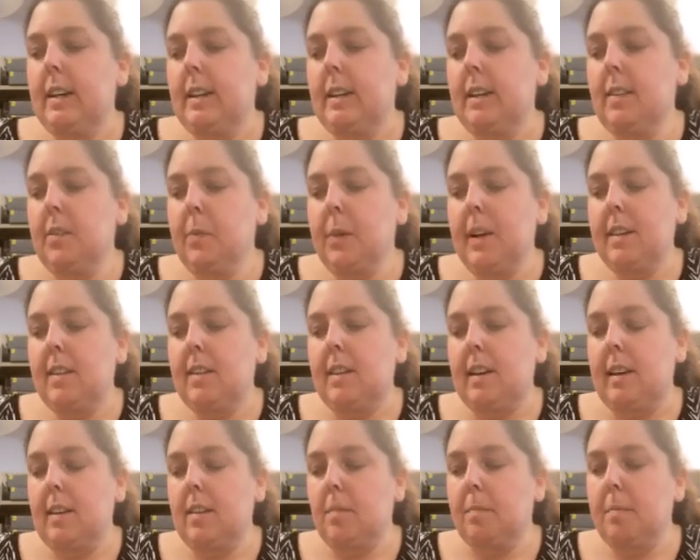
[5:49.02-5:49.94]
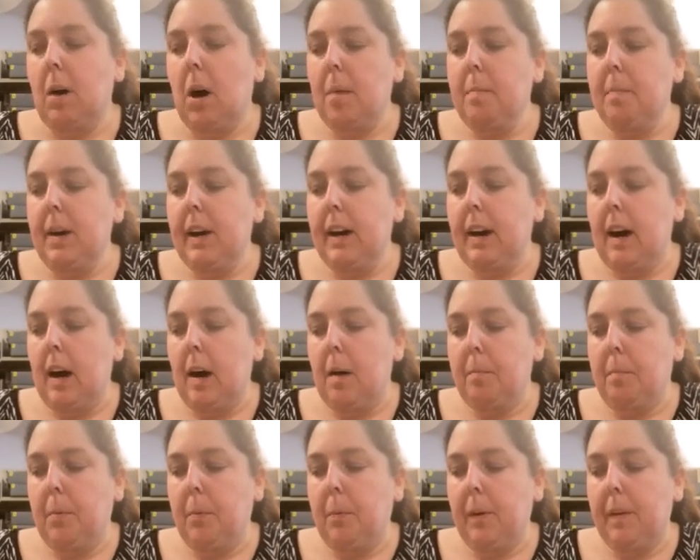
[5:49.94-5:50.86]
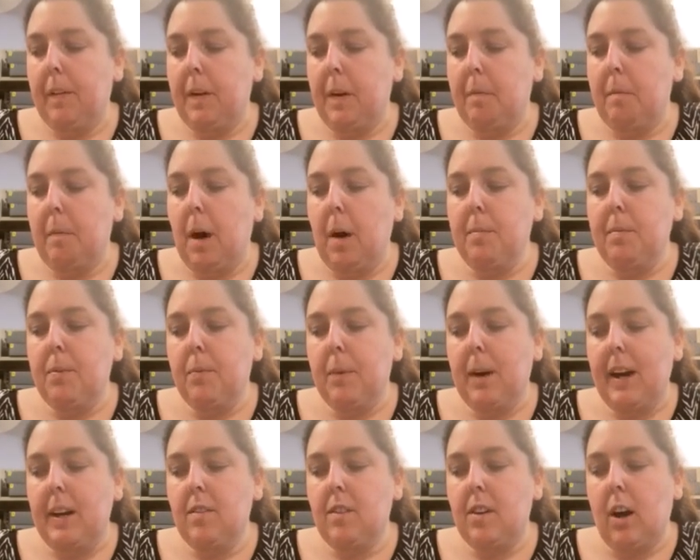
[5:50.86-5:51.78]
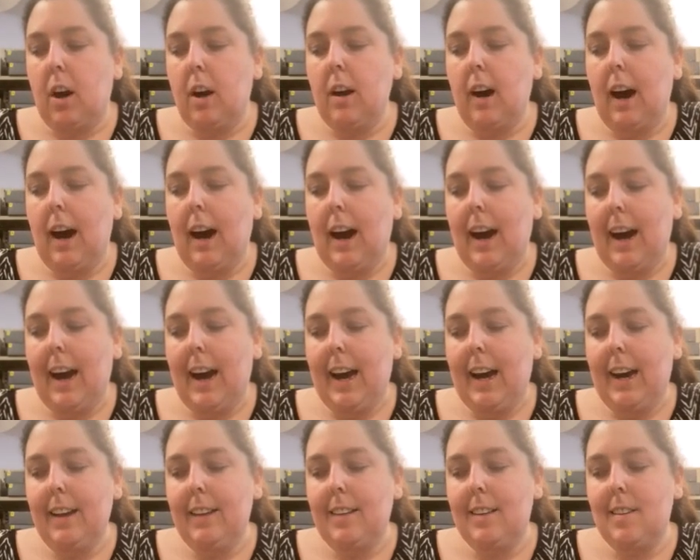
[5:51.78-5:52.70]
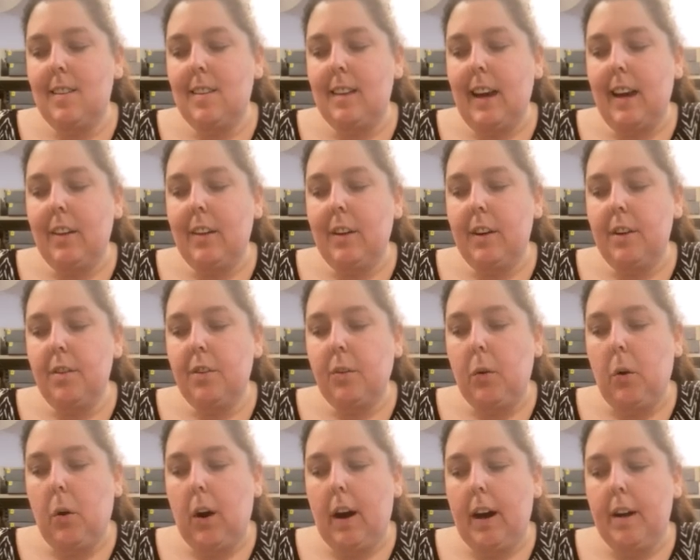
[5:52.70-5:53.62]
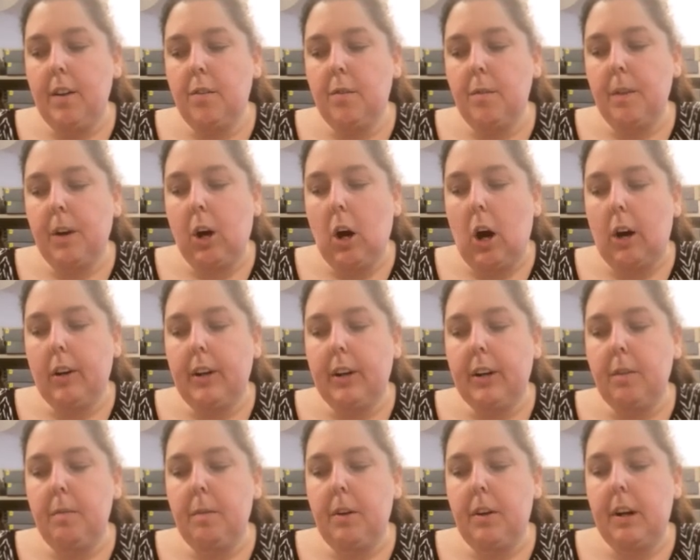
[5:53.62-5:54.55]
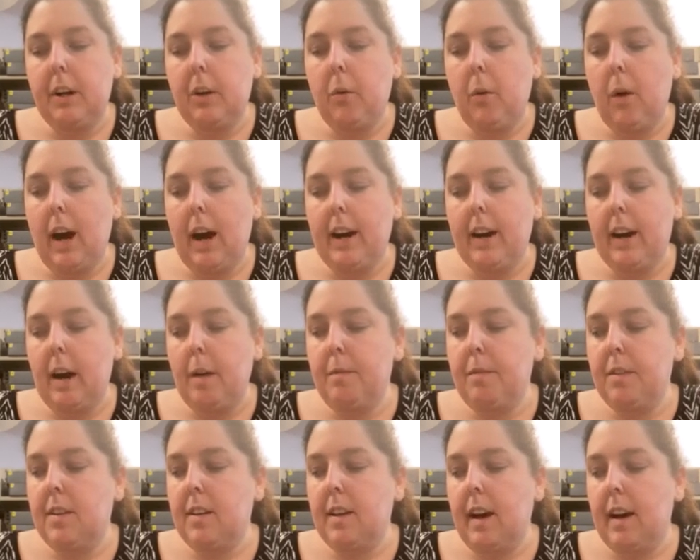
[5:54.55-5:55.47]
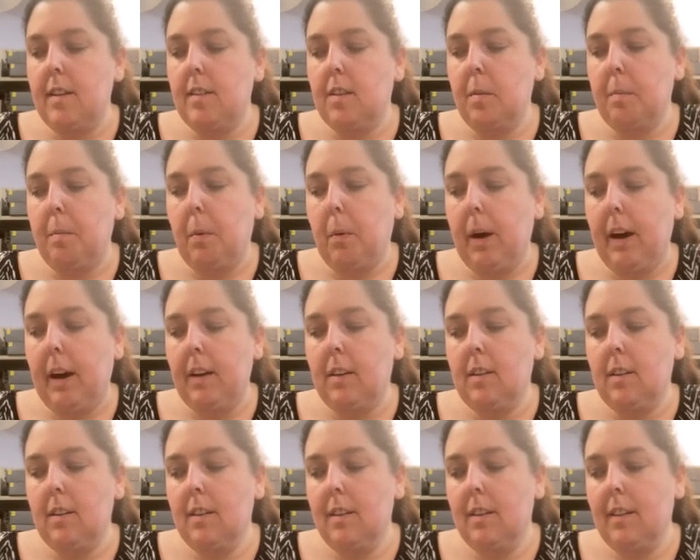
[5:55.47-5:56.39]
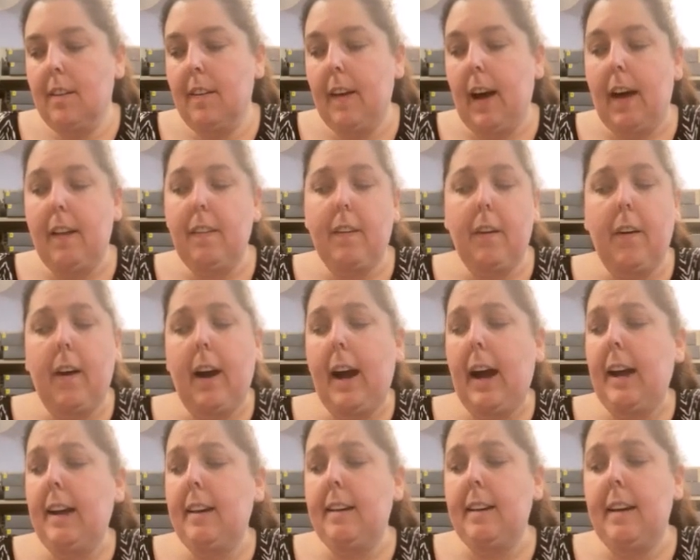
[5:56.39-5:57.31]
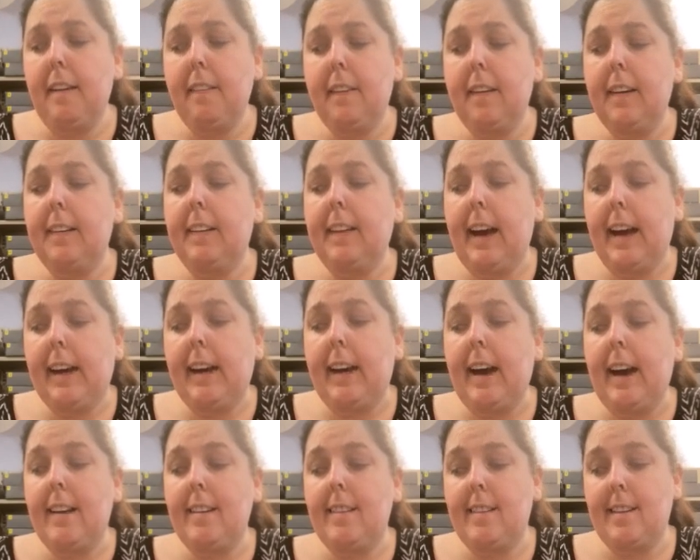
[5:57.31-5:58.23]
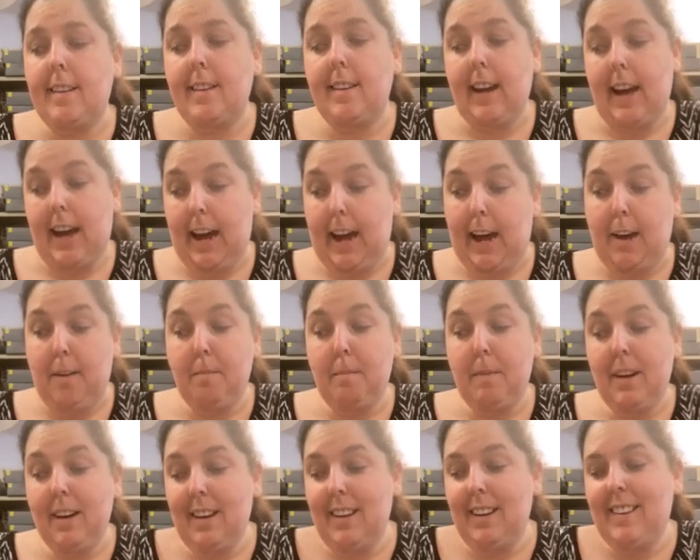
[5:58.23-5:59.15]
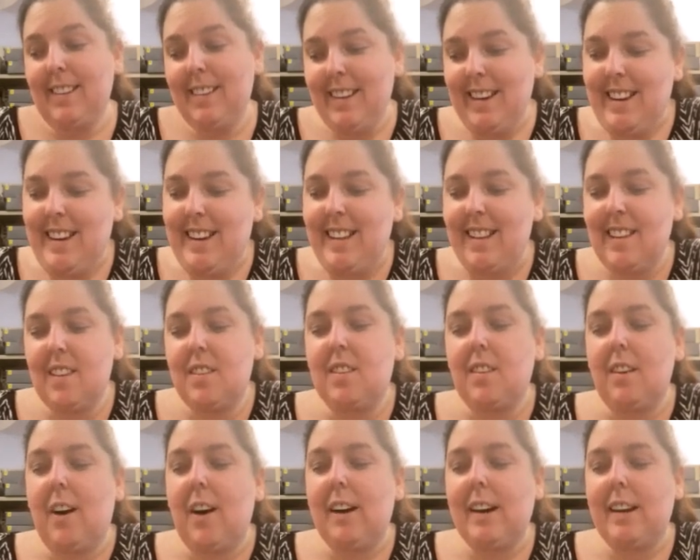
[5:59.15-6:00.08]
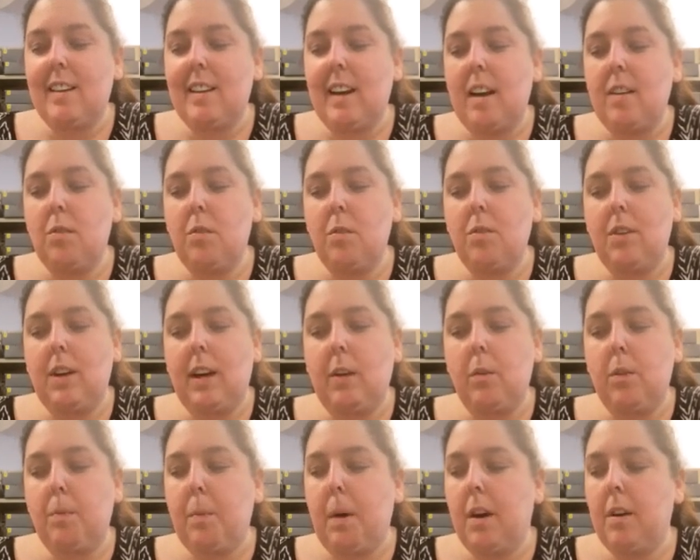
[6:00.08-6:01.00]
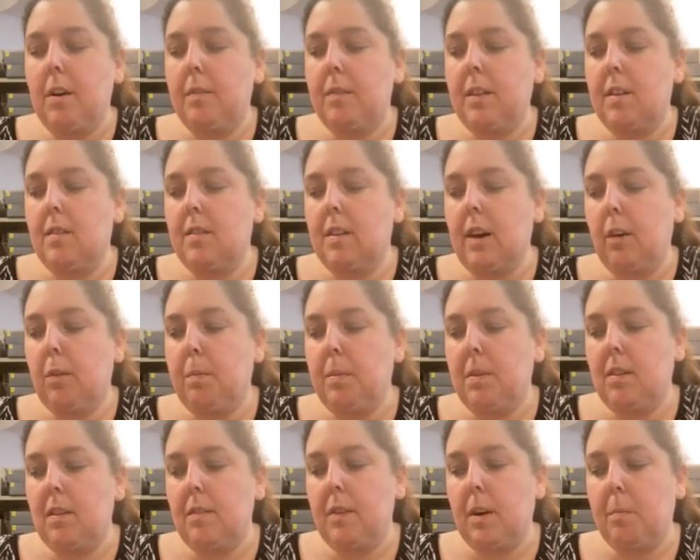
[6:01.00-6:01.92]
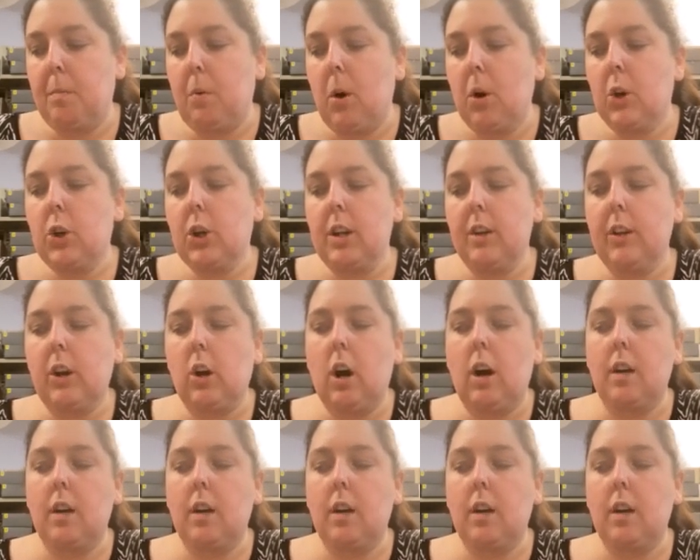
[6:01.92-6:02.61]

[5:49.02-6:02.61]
This one says, mopping up with their mops raised on high, the sailors chorus from the Cochrane Community Choir emphasized the point that there ain't nothing like a dame. The song and dance routine was part of the South Pacific portion of the